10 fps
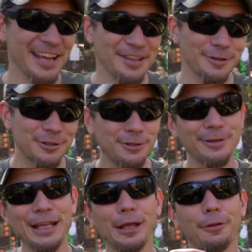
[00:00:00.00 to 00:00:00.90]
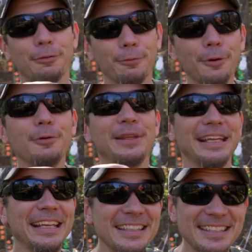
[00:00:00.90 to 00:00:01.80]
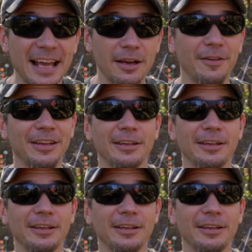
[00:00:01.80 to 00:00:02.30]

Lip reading: you're shooting through the inside of it,